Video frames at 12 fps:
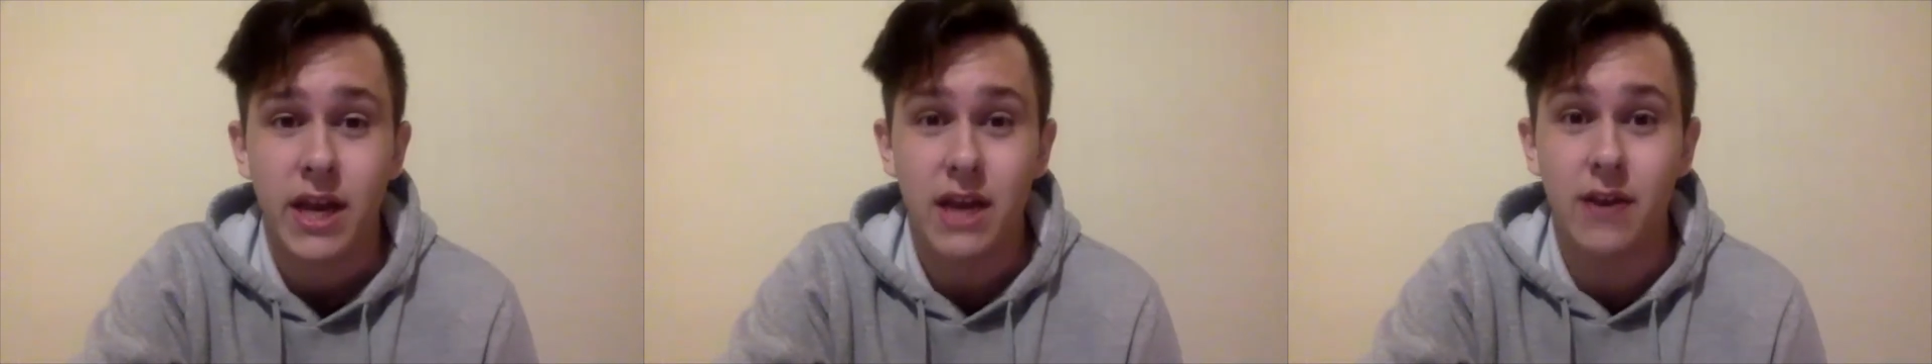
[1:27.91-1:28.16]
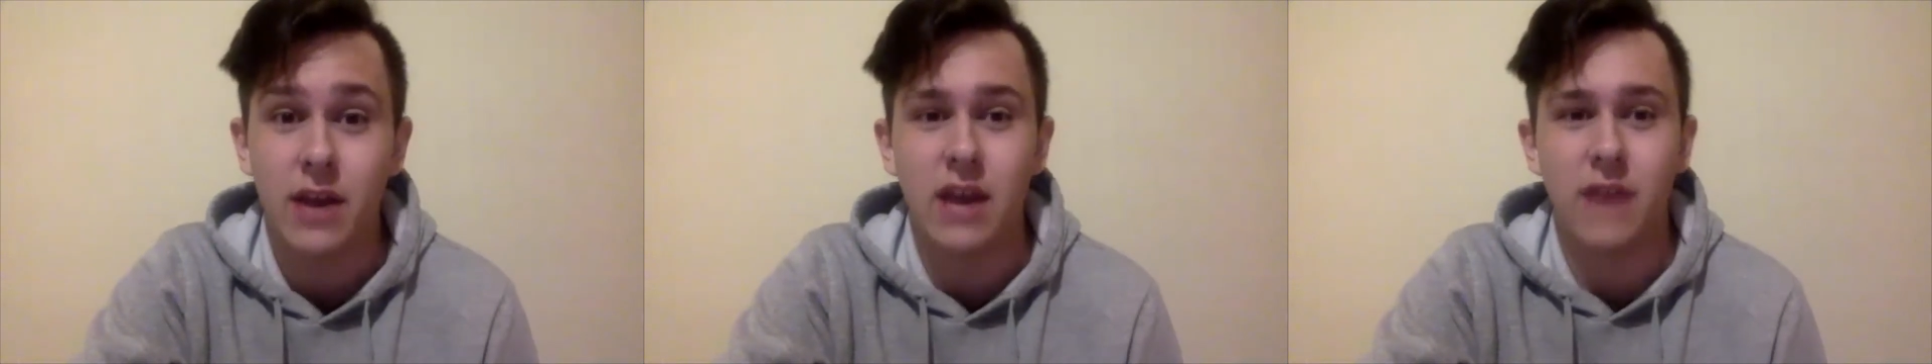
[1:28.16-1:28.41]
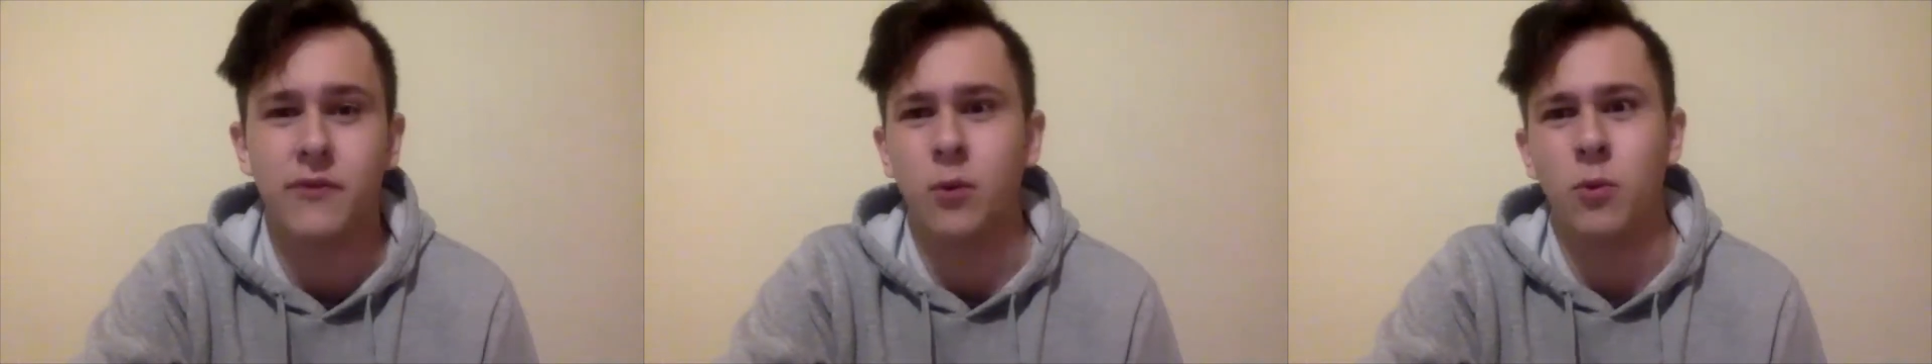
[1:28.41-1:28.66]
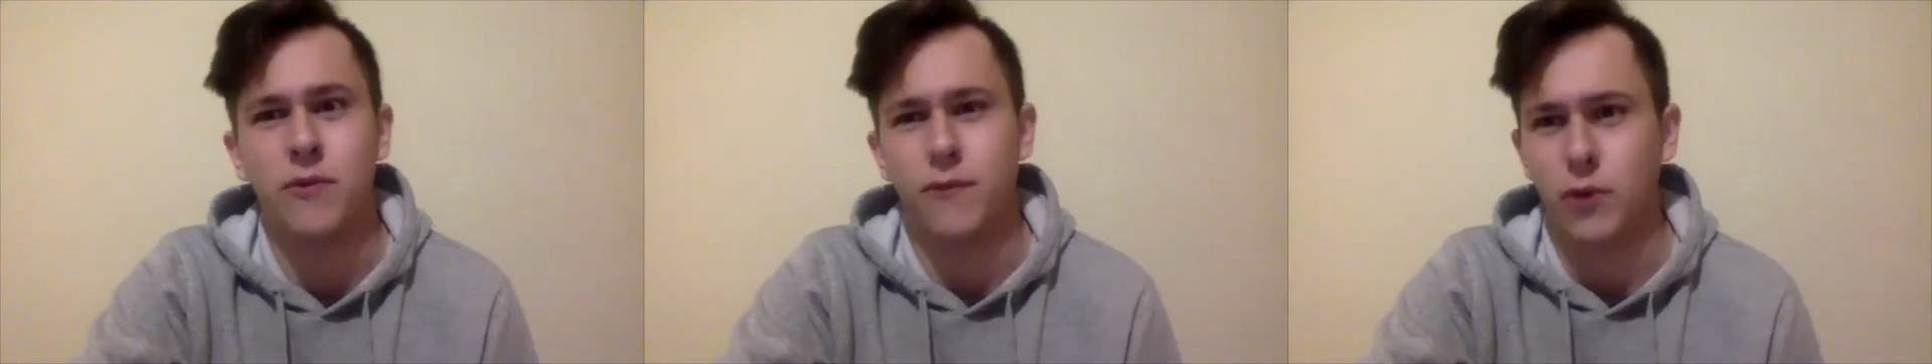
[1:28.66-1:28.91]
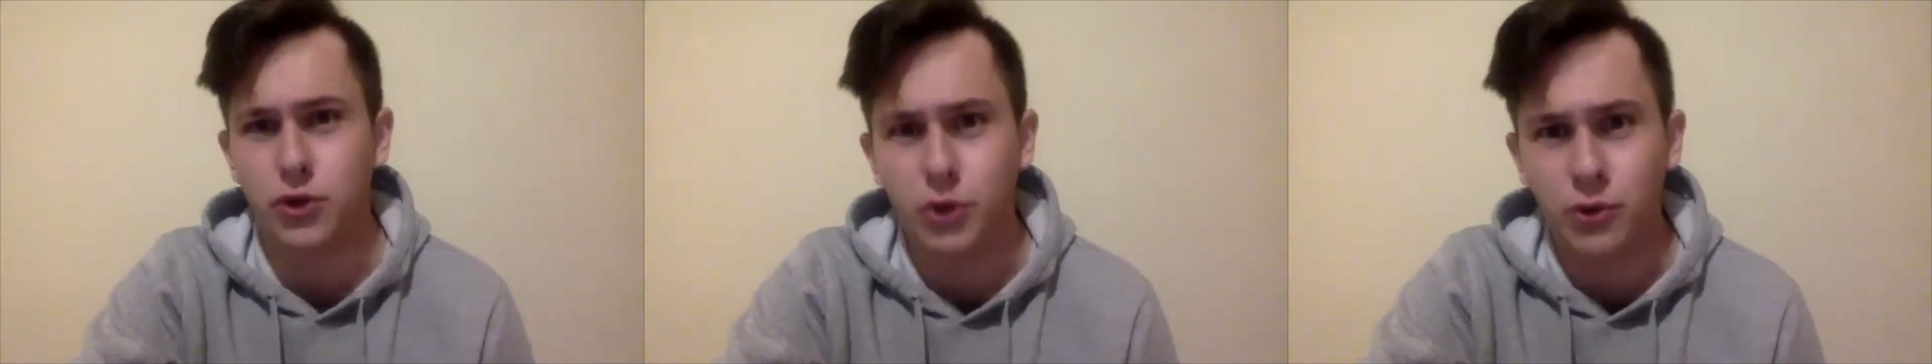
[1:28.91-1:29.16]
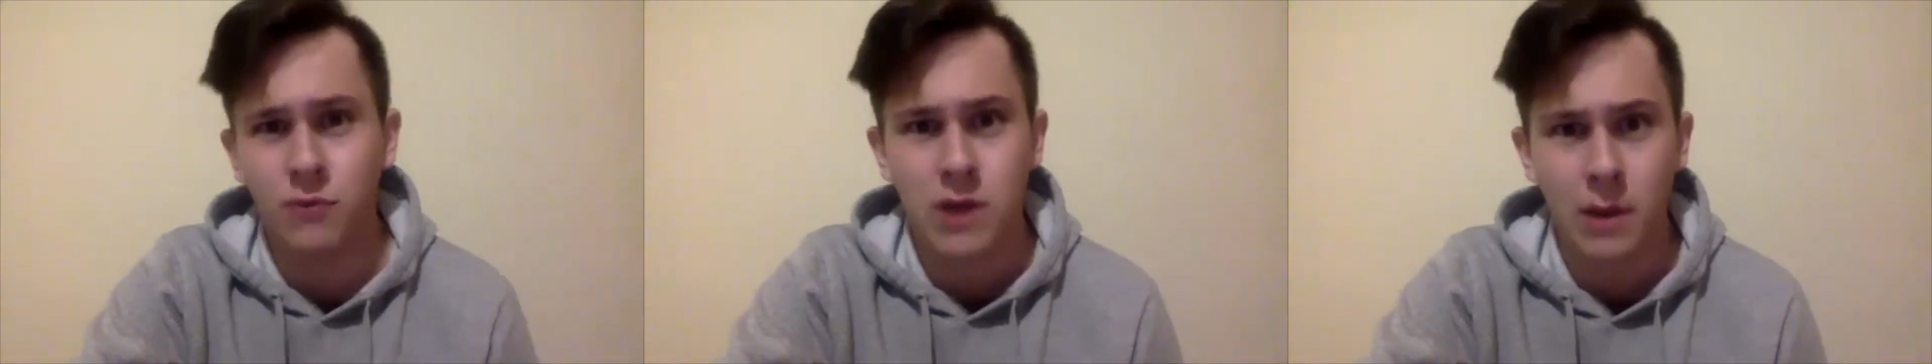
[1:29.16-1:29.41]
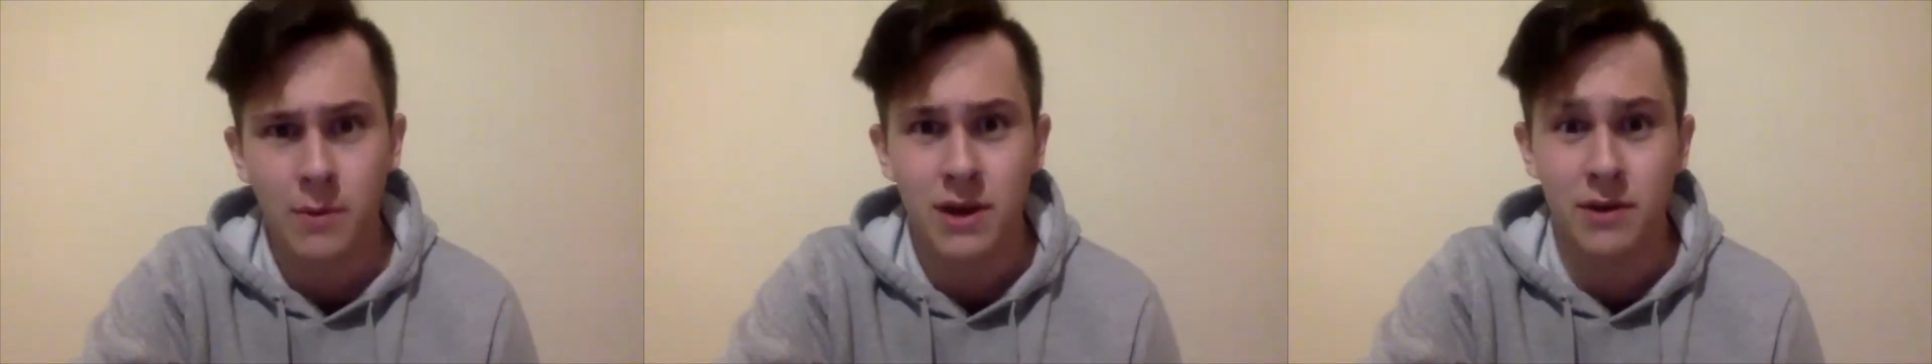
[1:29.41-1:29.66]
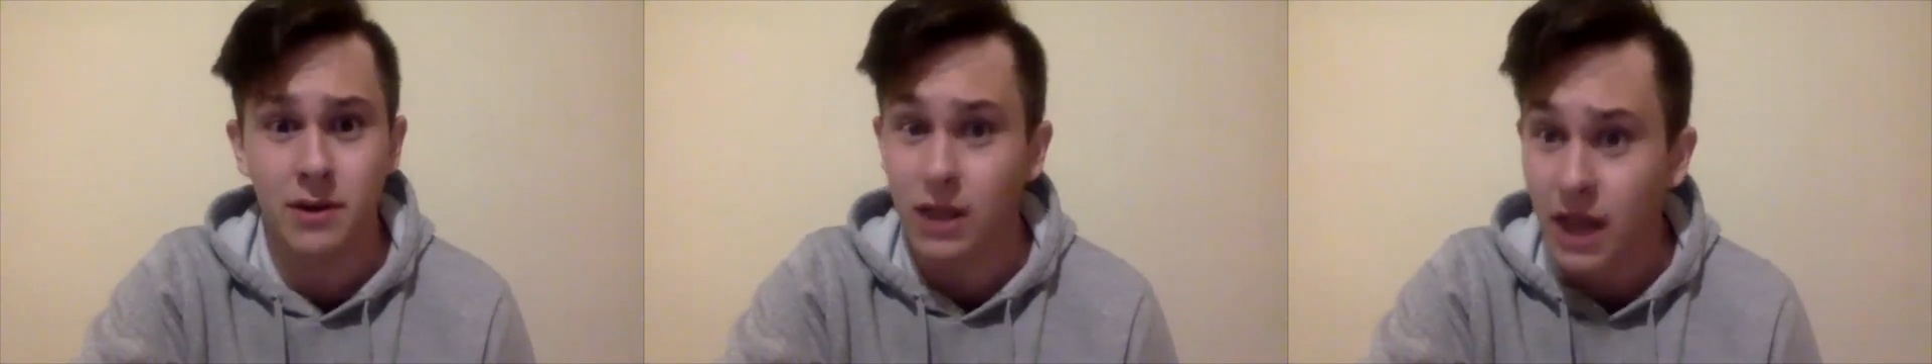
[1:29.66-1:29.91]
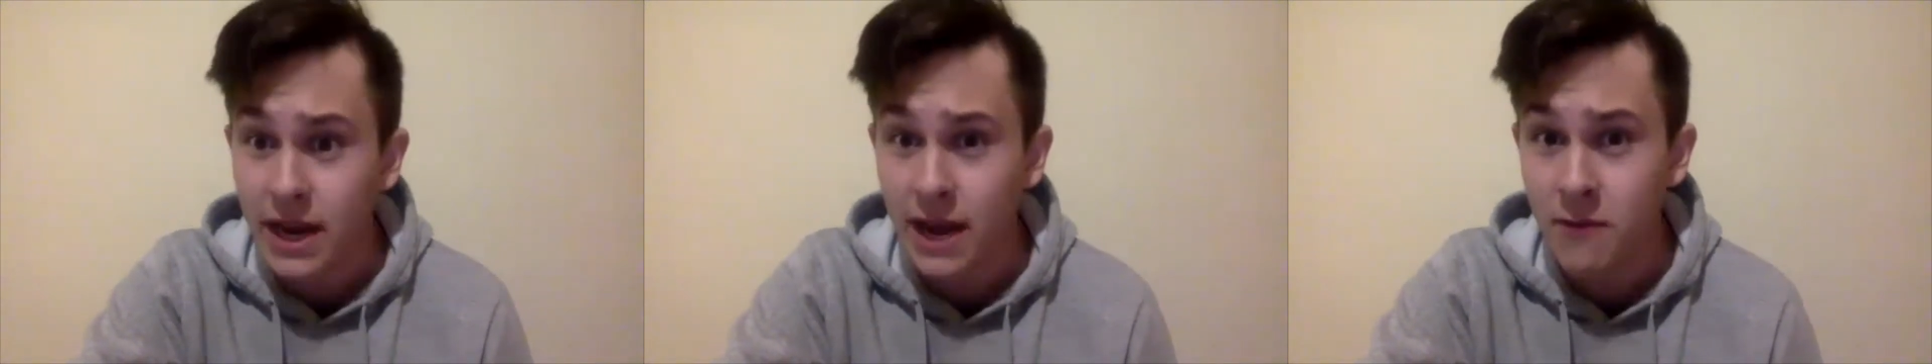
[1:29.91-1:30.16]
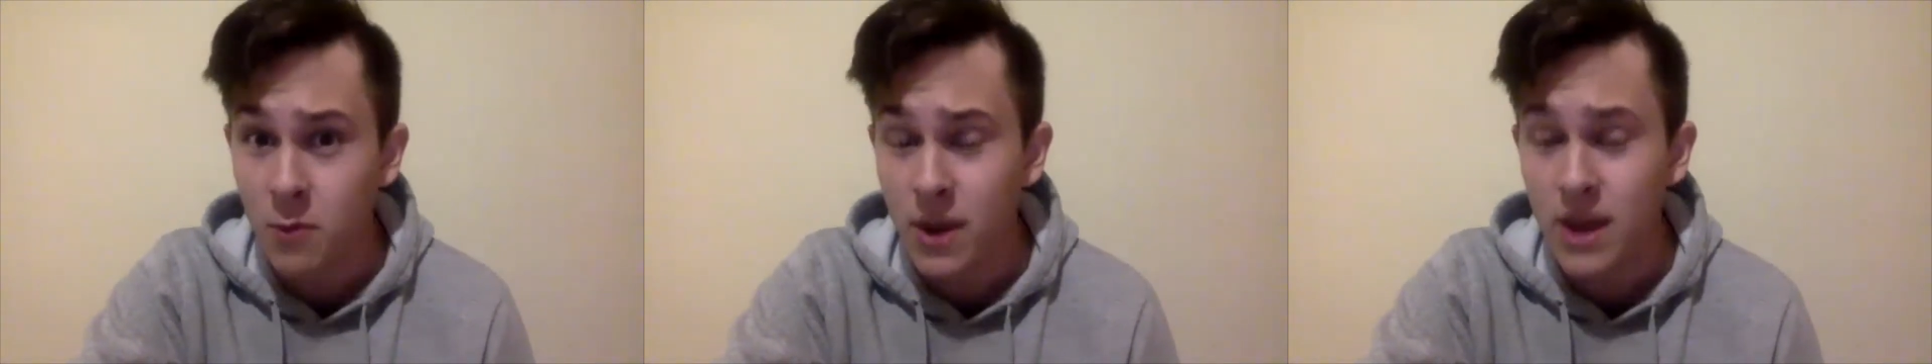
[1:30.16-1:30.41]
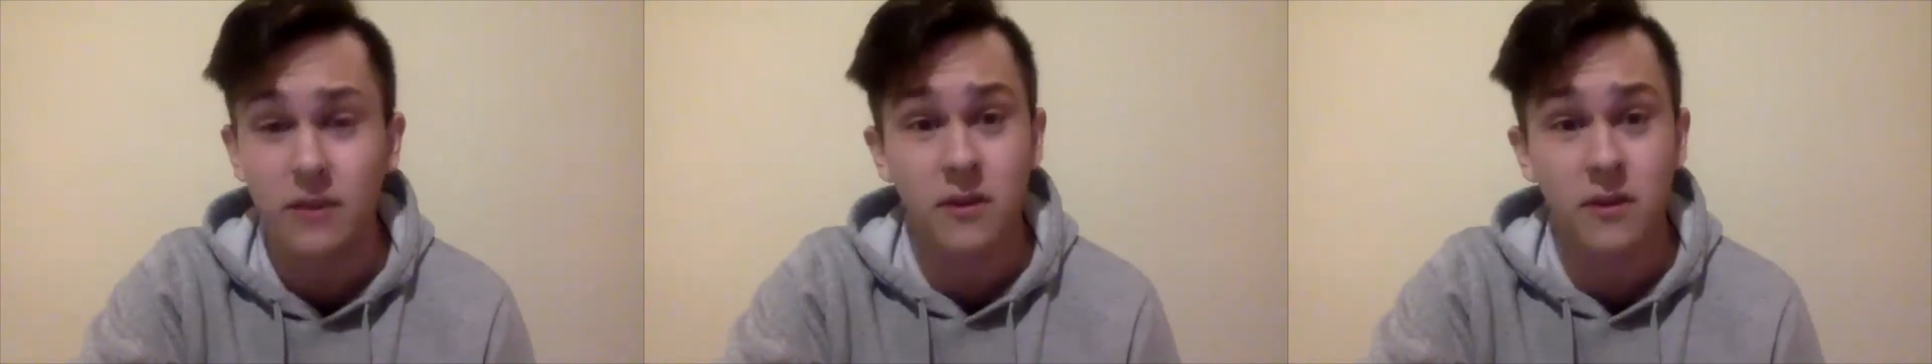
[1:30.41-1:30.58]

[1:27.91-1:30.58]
If it was Werdum coming down to light heavyweight,